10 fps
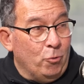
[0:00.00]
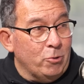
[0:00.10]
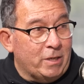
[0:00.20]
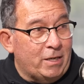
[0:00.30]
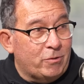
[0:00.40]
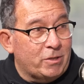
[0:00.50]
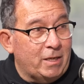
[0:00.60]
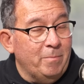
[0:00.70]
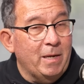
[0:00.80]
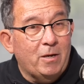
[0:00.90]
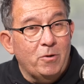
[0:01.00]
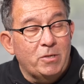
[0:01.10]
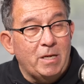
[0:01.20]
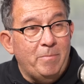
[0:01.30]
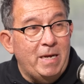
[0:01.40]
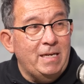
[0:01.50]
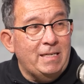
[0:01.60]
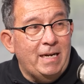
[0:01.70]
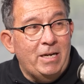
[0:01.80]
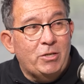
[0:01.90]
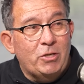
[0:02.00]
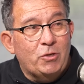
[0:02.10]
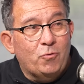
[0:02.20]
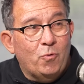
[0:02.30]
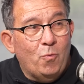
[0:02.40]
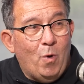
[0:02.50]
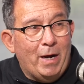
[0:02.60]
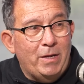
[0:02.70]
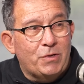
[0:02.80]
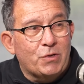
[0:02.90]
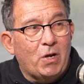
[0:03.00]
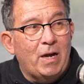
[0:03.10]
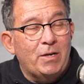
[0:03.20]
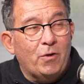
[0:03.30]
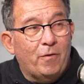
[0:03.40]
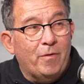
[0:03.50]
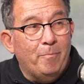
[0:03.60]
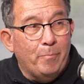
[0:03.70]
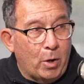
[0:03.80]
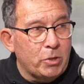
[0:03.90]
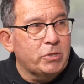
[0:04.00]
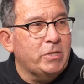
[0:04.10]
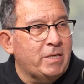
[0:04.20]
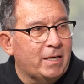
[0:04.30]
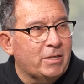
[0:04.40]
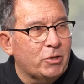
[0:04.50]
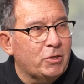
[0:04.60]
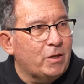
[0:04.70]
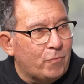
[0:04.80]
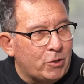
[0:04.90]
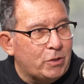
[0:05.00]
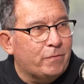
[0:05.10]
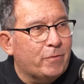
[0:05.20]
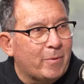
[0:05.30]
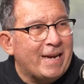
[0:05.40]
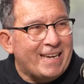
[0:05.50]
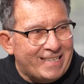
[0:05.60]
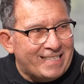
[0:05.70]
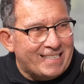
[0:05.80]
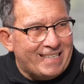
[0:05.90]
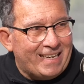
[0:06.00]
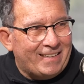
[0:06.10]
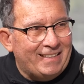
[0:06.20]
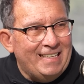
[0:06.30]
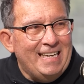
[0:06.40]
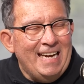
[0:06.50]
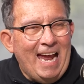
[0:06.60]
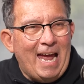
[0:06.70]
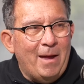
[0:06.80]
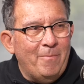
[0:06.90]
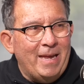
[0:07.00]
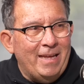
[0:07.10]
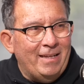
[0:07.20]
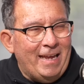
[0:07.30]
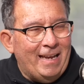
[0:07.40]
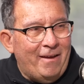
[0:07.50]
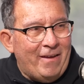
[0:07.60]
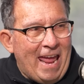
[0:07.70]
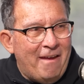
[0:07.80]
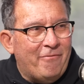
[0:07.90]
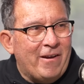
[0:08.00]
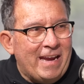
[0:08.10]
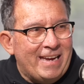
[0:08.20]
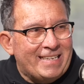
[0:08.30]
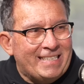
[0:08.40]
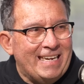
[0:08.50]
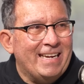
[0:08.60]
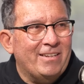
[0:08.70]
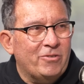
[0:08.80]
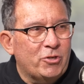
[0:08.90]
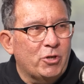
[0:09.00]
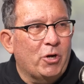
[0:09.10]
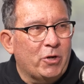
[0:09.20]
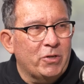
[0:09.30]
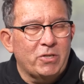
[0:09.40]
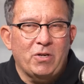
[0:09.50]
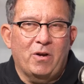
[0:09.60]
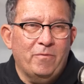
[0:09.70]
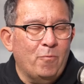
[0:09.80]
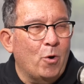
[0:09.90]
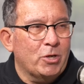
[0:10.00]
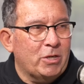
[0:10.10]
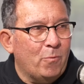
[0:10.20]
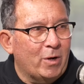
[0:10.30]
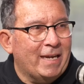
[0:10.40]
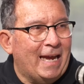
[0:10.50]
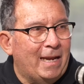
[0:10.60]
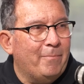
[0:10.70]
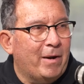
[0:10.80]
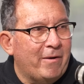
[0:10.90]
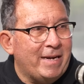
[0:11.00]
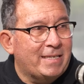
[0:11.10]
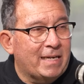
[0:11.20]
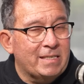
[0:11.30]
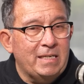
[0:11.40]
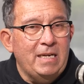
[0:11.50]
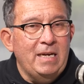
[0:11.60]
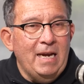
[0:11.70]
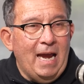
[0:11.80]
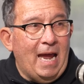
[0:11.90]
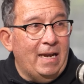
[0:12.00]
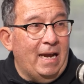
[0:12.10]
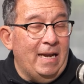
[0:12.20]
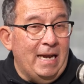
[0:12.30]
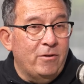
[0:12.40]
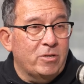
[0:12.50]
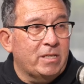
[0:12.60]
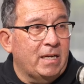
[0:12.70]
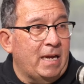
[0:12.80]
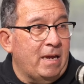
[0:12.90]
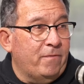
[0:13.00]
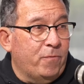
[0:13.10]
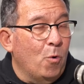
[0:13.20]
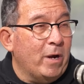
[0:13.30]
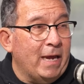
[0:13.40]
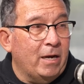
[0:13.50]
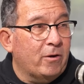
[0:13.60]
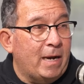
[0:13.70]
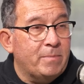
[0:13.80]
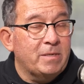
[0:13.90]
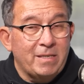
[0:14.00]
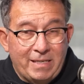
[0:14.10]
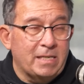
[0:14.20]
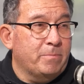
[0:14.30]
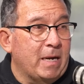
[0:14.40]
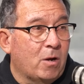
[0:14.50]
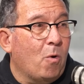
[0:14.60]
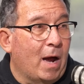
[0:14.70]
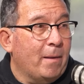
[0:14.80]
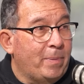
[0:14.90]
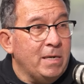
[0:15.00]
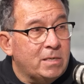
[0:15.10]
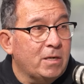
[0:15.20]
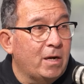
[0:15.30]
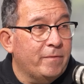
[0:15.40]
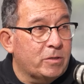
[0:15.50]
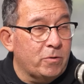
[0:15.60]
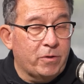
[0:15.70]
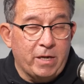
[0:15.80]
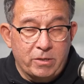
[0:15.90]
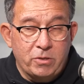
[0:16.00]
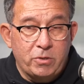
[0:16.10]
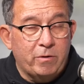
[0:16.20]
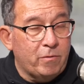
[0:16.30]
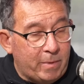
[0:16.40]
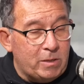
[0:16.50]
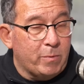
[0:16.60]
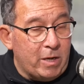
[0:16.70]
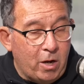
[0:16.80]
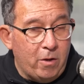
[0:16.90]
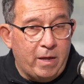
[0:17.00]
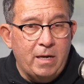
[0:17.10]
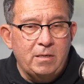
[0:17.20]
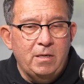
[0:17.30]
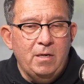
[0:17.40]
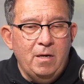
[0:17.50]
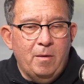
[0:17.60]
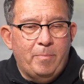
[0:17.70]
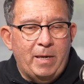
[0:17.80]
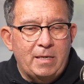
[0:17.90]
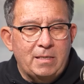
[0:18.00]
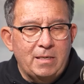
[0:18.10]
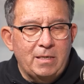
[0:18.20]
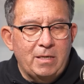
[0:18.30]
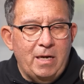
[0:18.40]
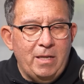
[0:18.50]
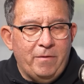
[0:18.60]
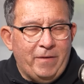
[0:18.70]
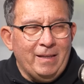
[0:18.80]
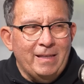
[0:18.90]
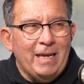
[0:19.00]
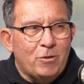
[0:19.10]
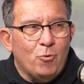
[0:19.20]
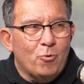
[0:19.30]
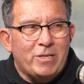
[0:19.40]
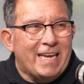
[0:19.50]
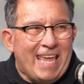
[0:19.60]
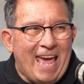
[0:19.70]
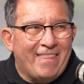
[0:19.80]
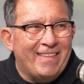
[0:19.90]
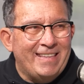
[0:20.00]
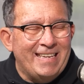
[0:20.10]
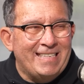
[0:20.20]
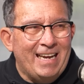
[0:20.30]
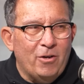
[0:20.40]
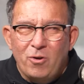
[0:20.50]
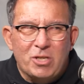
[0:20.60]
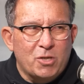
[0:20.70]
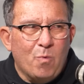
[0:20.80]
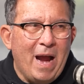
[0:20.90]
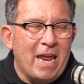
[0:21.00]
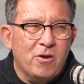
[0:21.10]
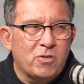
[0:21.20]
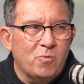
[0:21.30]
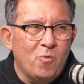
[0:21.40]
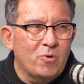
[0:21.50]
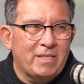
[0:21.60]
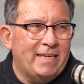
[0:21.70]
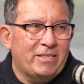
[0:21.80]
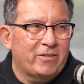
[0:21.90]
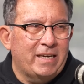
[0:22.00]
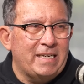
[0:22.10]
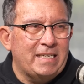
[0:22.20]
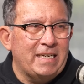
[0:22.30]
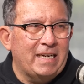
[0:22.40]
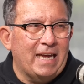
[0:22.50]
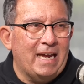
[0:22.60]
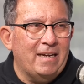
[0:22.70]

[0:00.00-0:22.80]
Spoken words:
draws are interesting because Immediate Edge is drawn one inside of the master tactician that Richard Ferree is. He'll have every single chance of watching what Callan Murray does. And interestingly, 4 kilograms does mean quite a bit over 2,200 meters. We know that. But the fact that they're drawn together, does that not sway you towards 8 on 18 again?